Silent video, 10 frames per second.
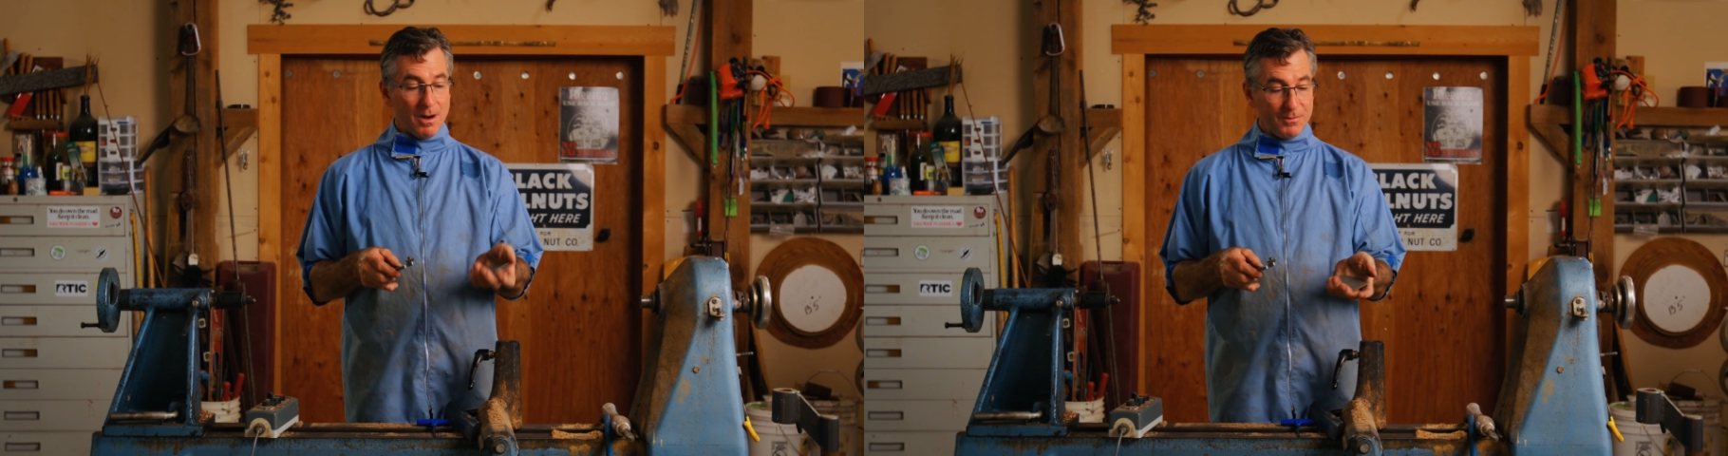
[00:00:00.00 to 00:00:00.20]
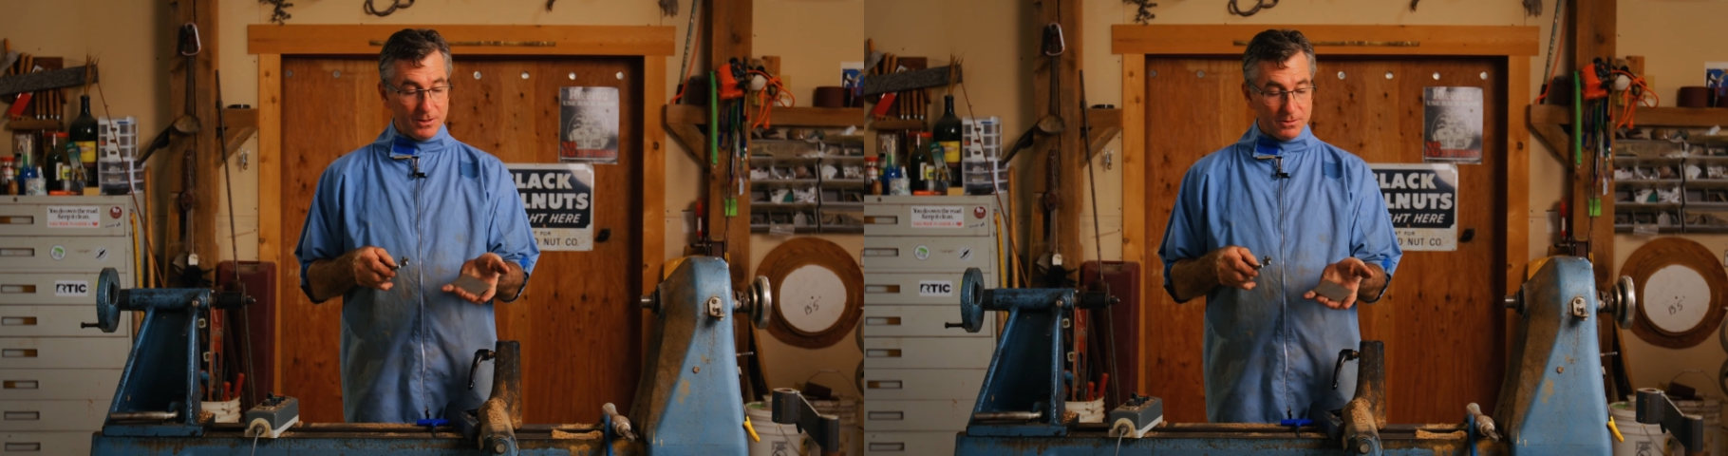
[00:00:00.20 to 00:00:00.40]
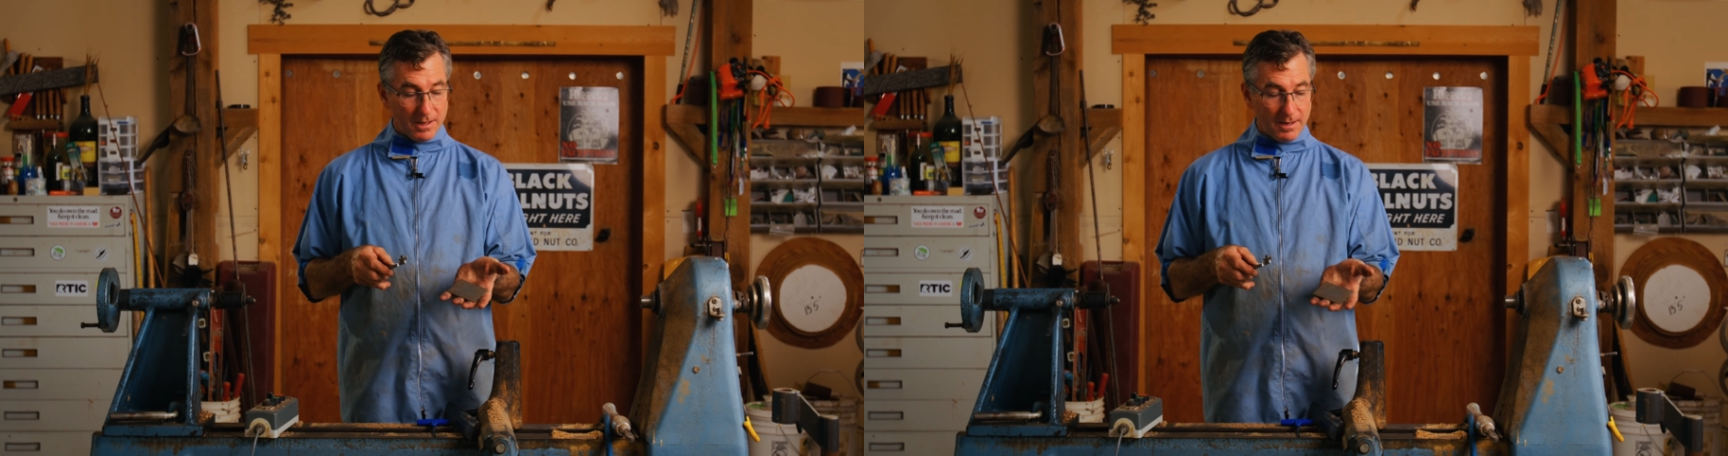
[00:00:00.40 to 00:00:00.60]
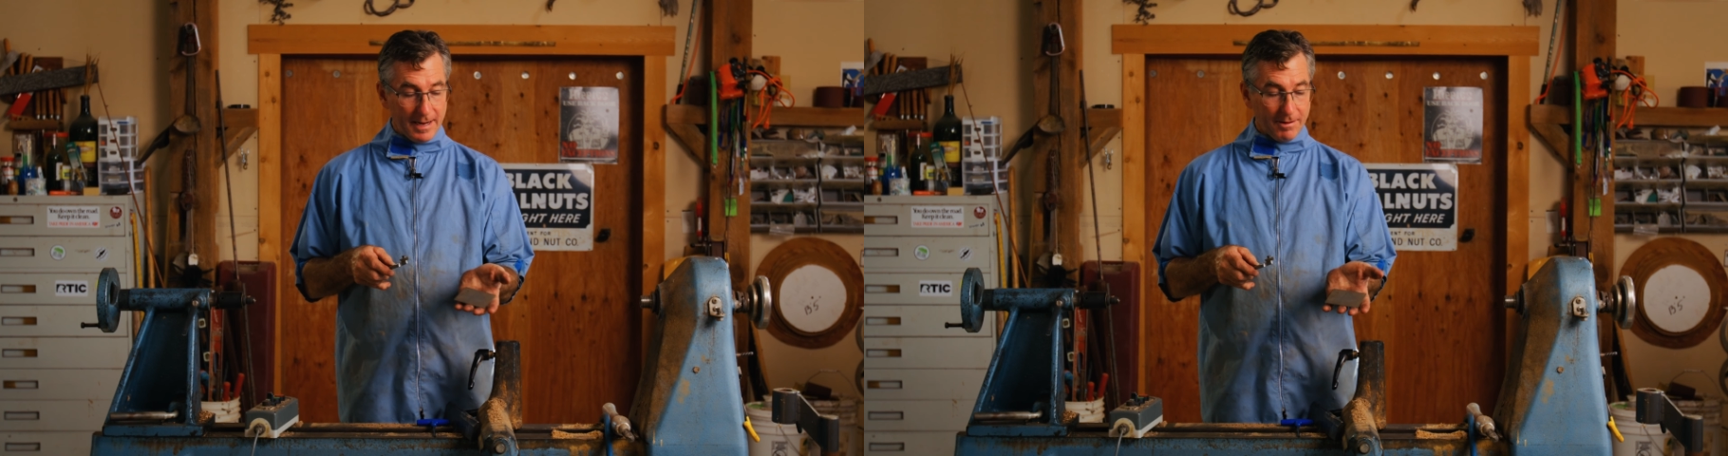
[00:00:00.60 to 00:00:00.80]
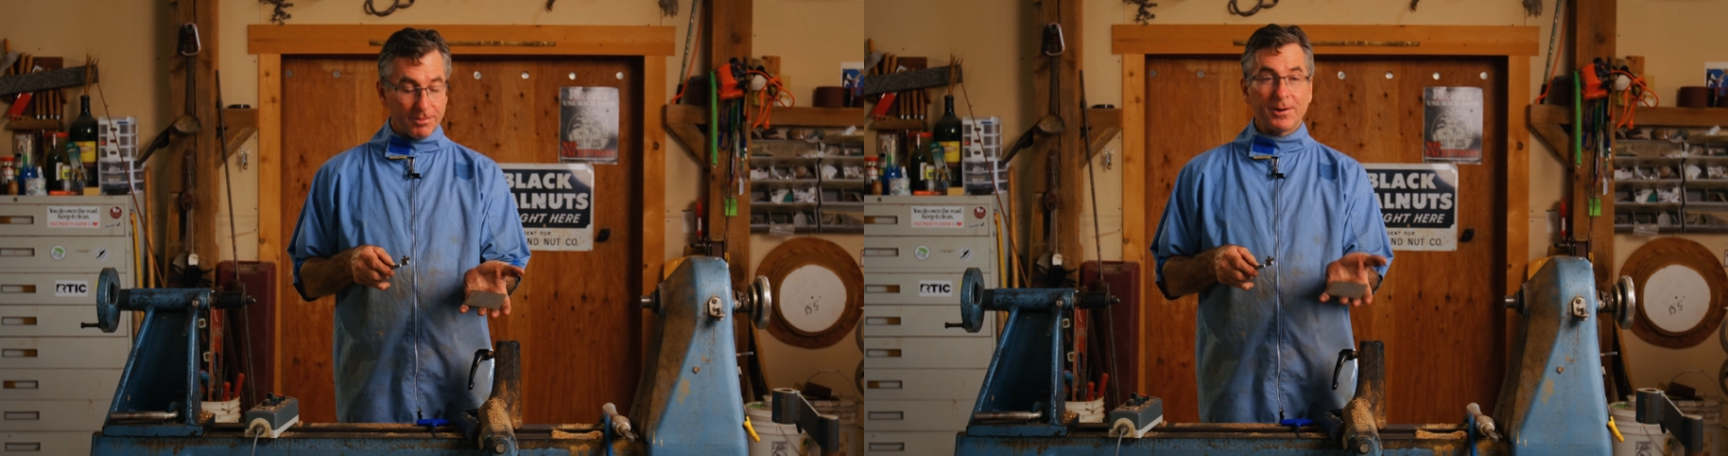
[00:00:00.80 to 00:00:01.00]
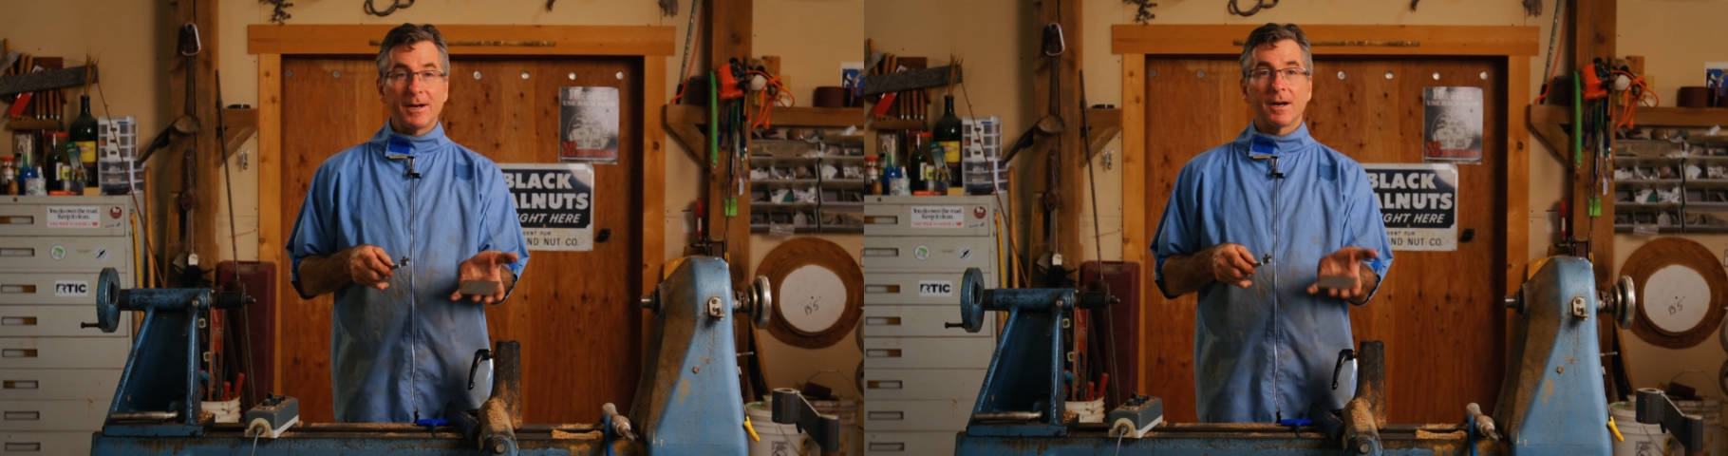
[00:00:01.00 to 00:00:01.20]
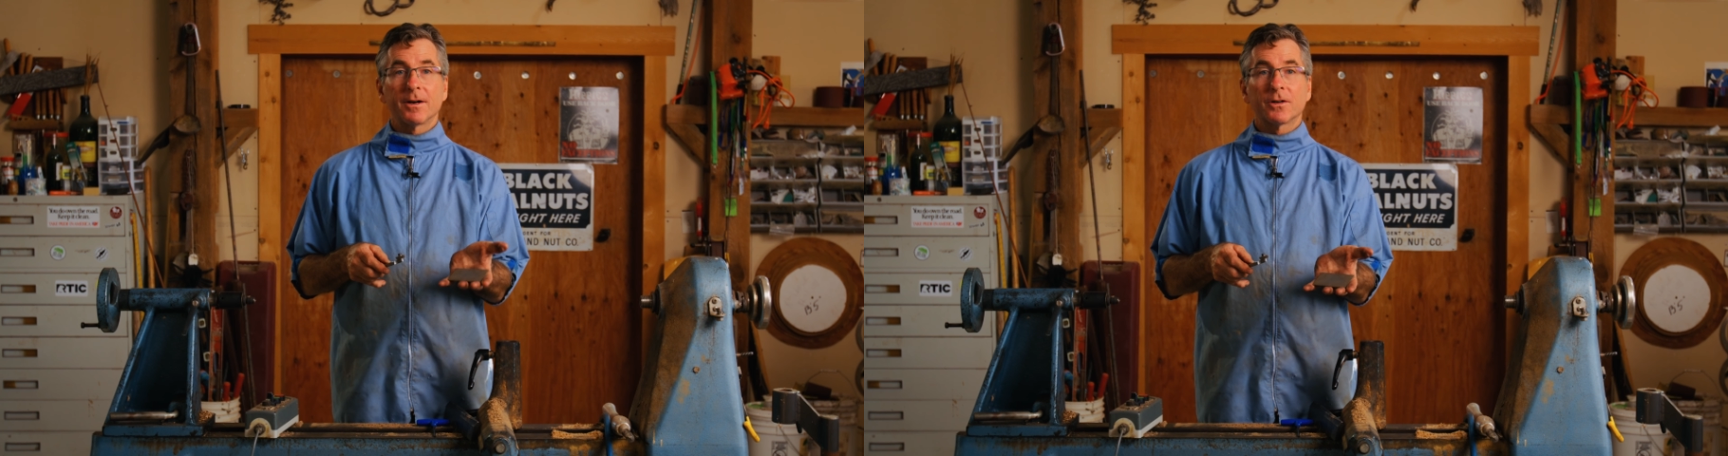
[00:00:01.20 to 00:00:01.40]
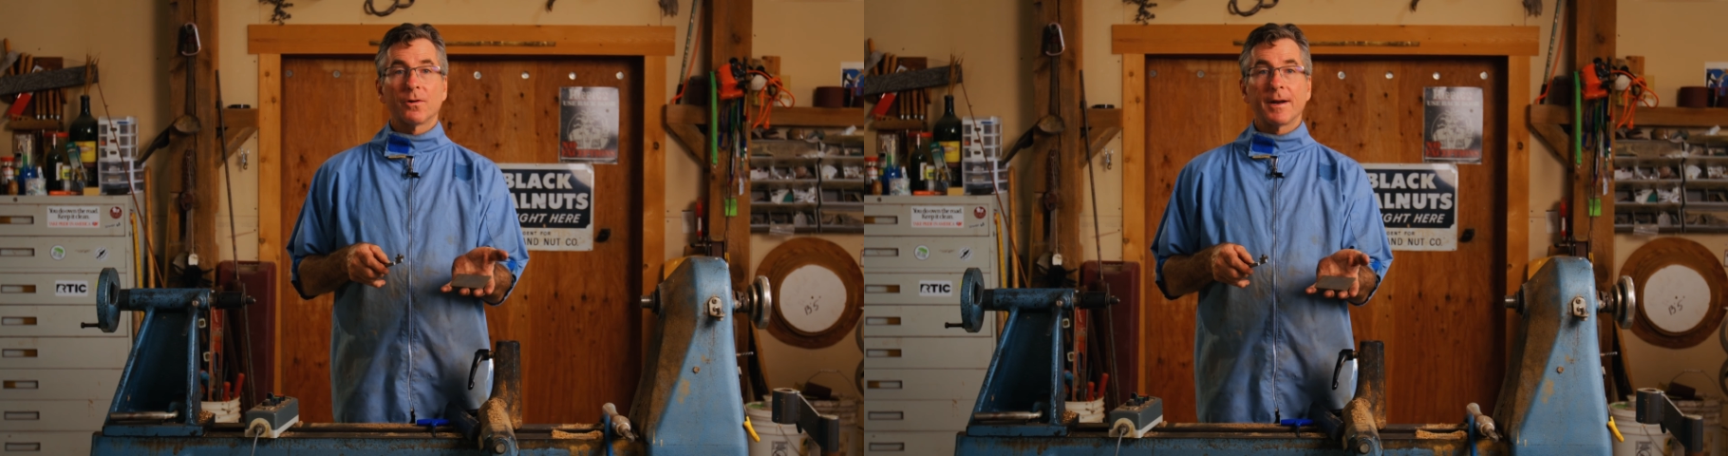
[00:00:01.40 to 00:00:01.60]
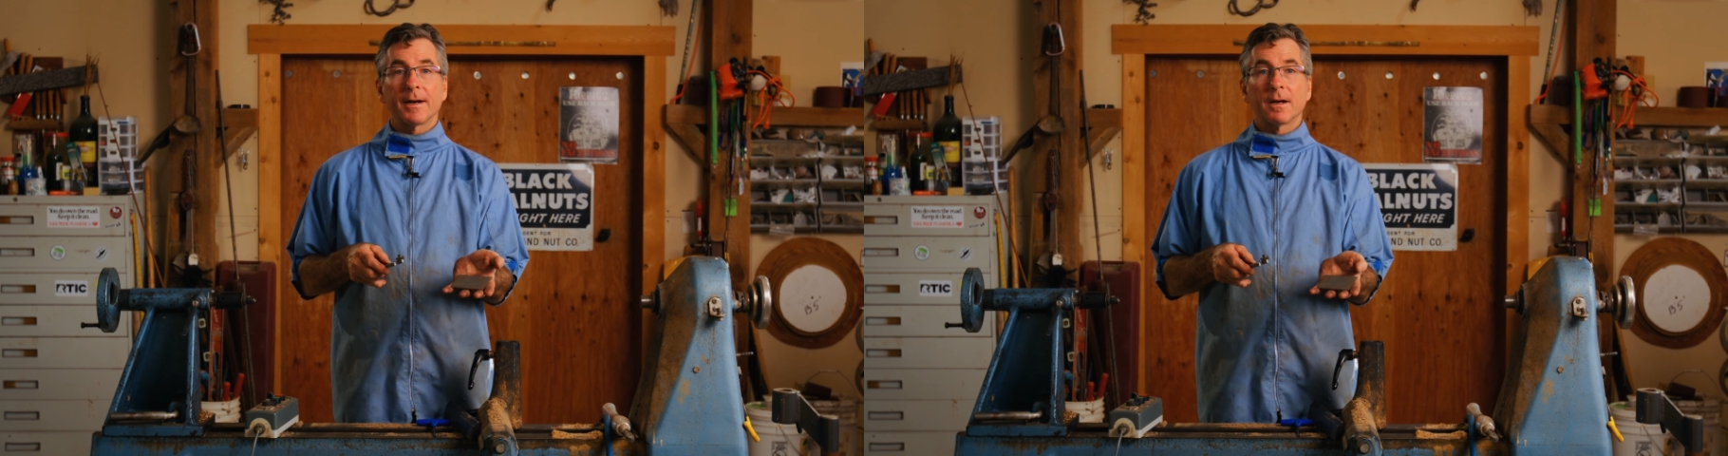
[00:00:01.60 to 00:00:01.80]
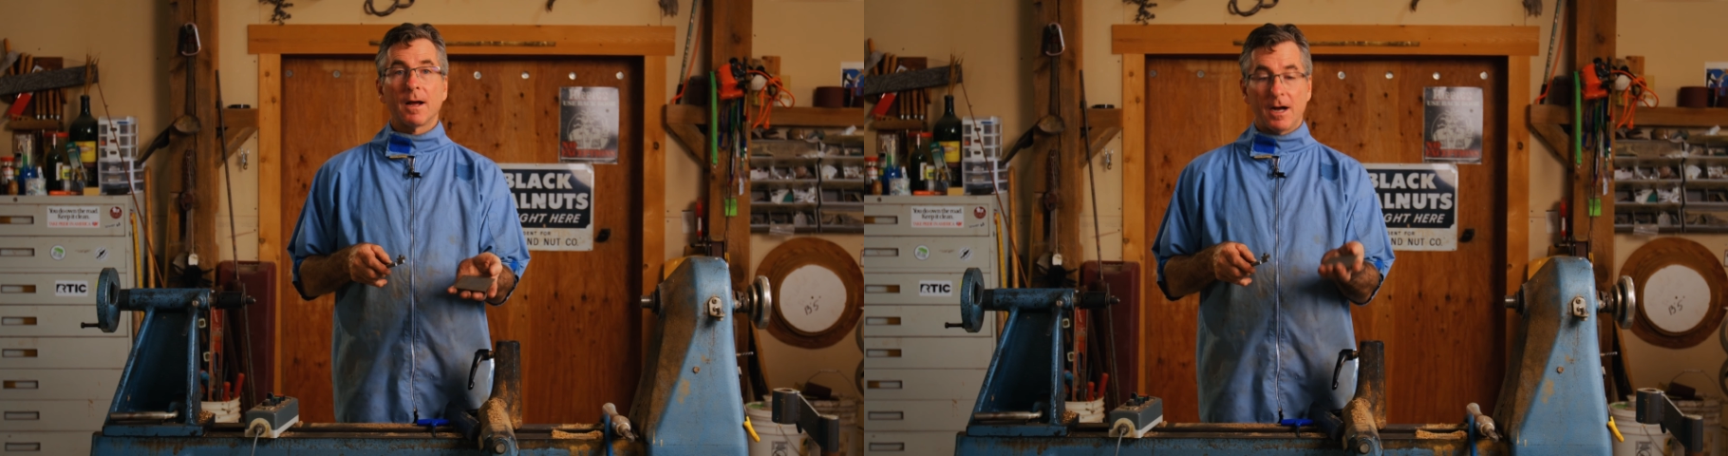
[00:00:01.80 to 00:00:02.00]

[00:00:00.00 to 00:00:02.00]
I would use like a 300 grit